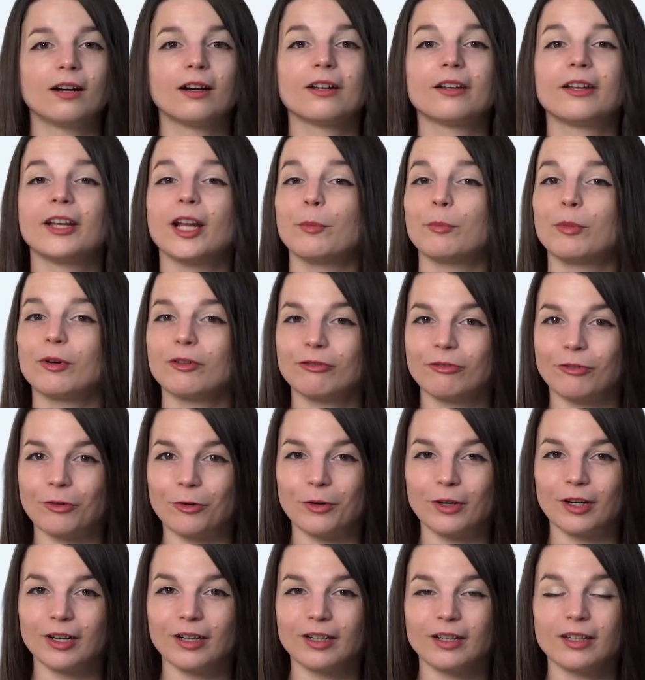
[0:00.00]
Number
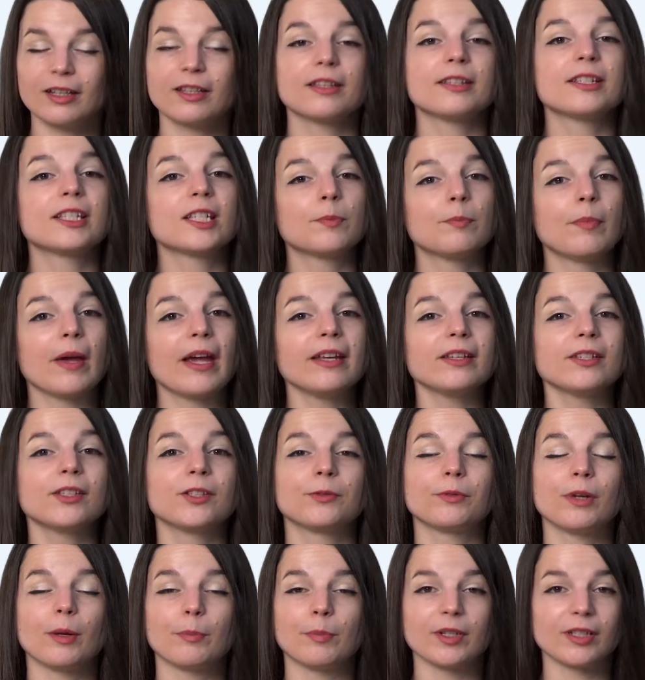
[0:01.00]
4,
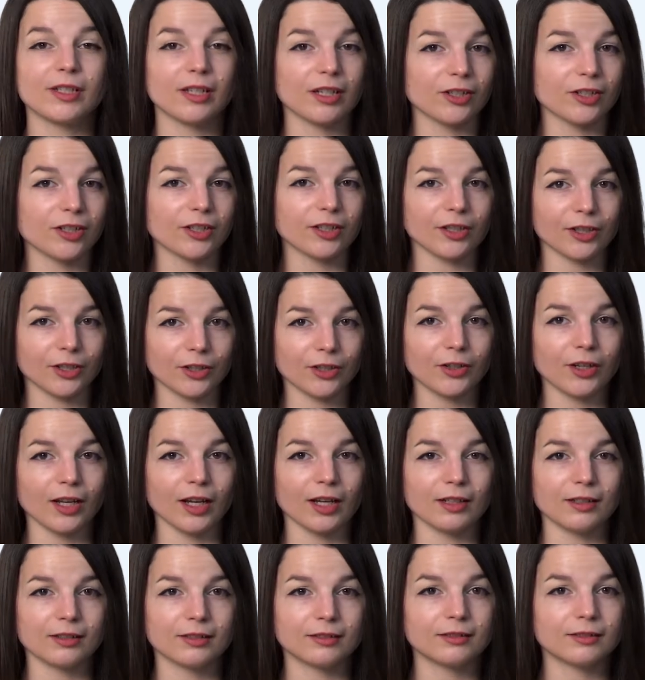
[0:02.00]
spaced repetition
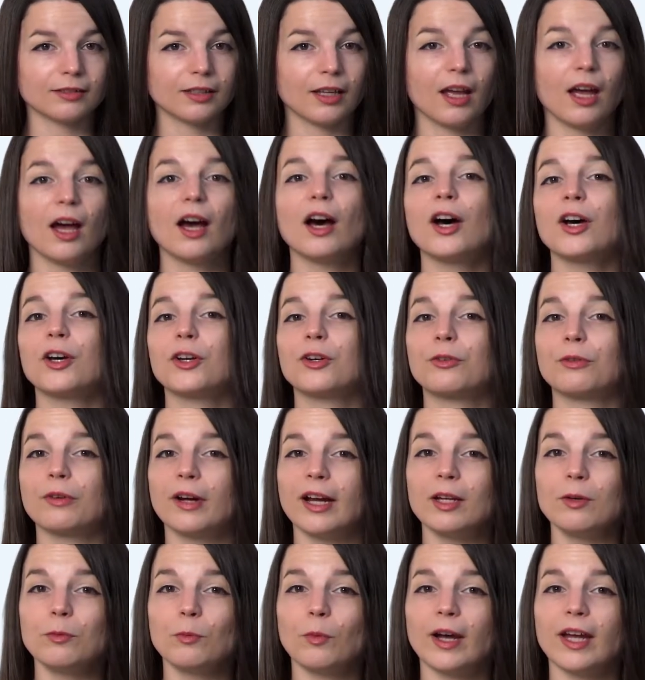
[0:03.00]
learning. A
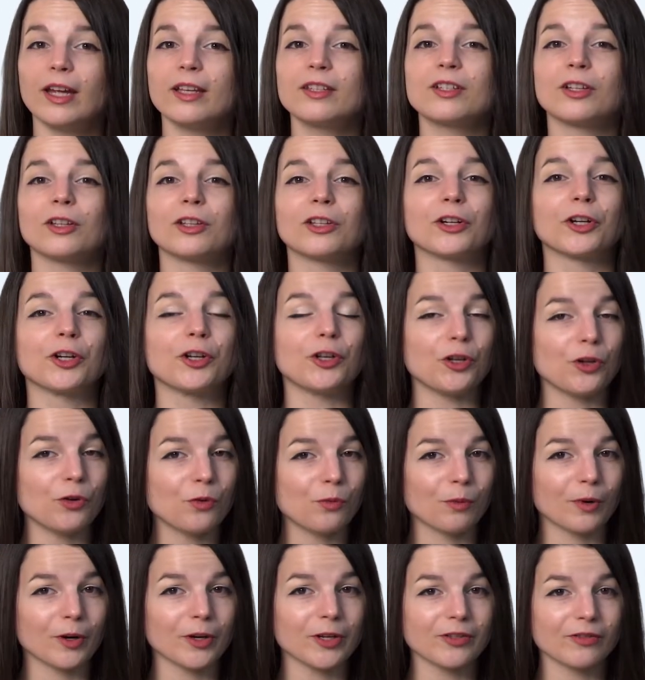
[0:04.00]
great way to learn new
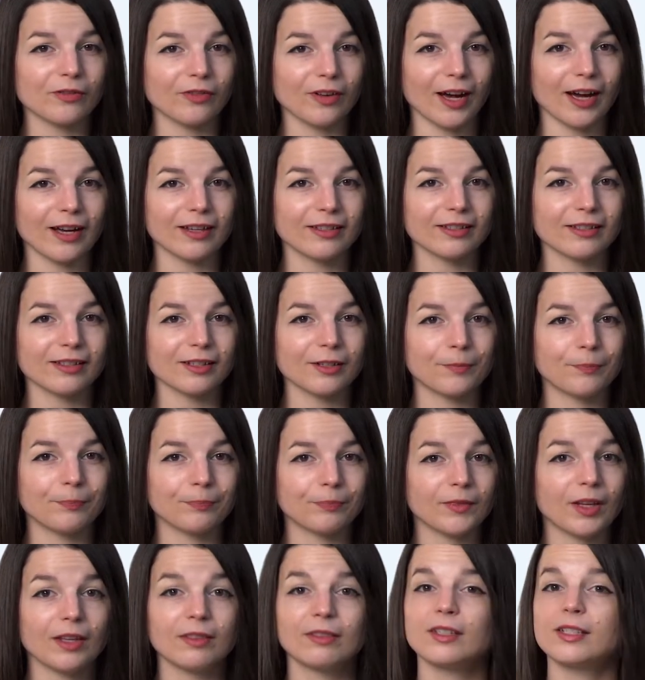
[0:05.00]
words fast.
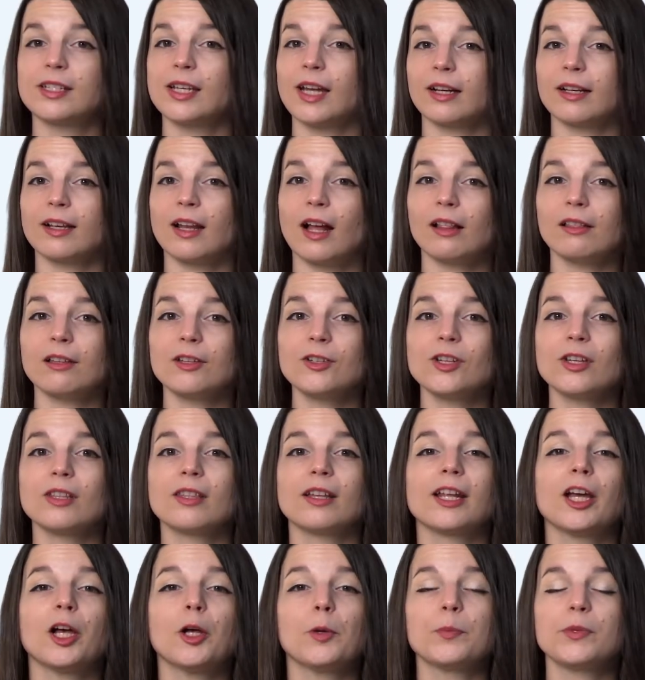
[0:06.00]
The technology
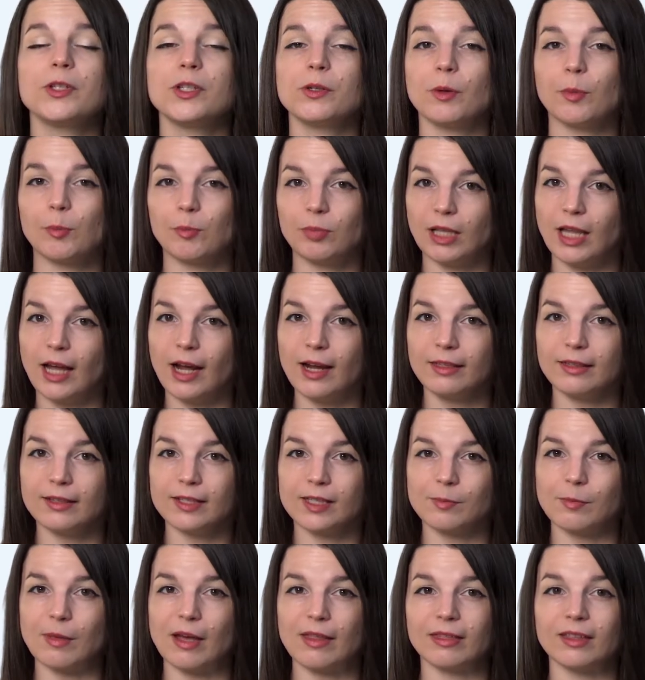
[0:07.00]
that helps you apply
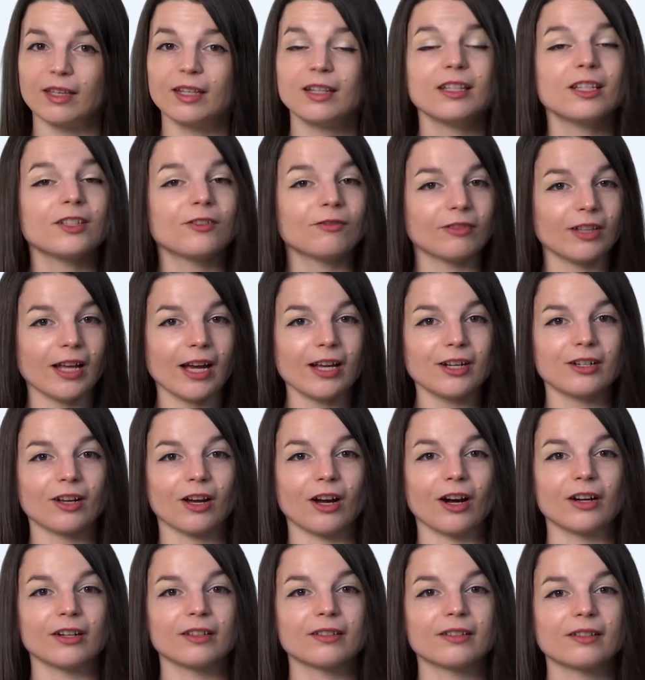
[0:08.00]
this method is
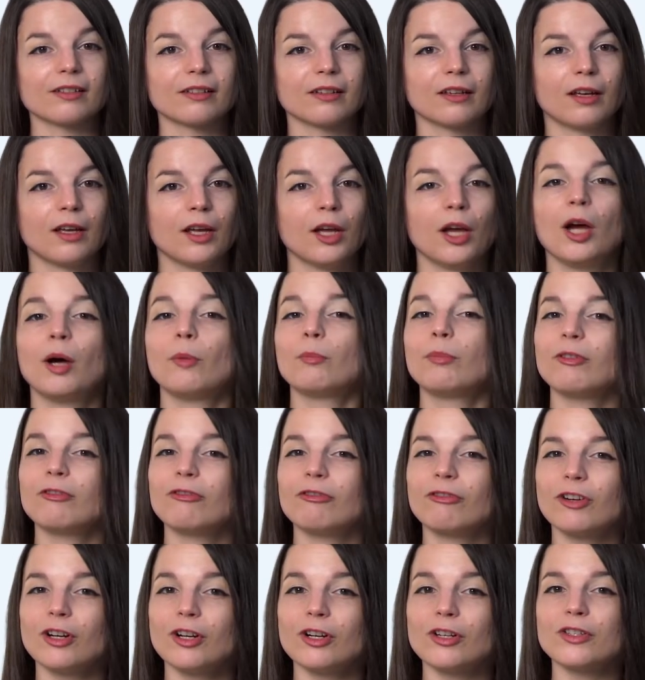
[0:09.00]
flashcards. But
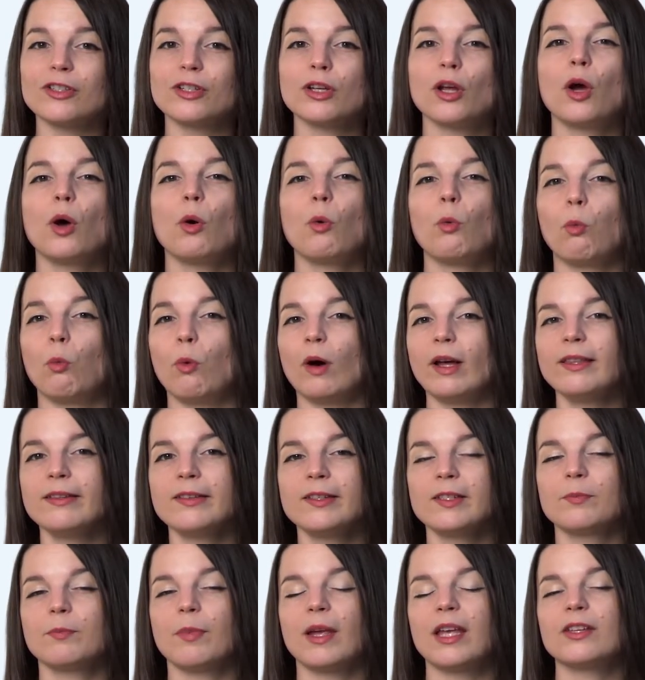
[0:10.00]
first, what's
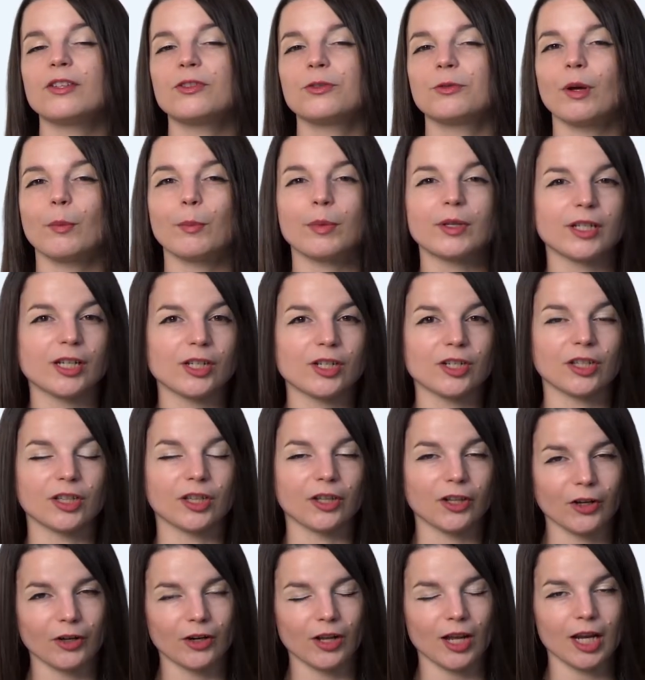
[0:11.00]
spaced repetition
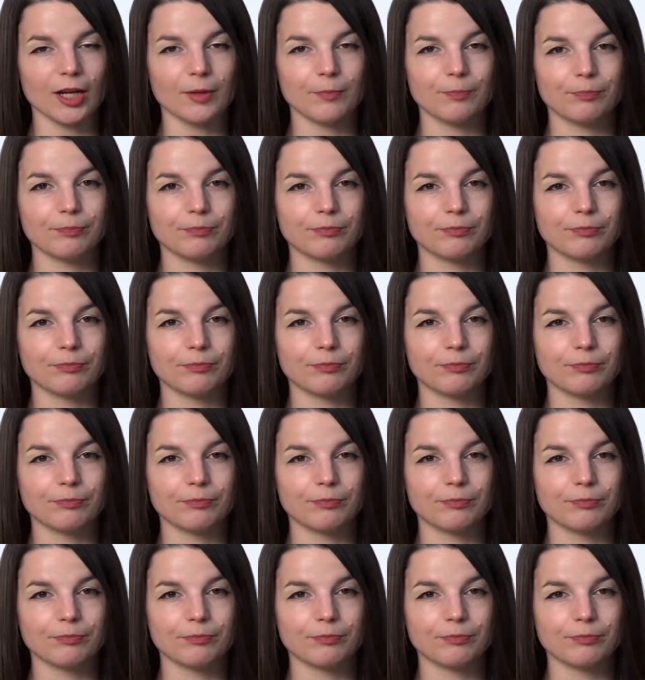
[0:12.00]
learning?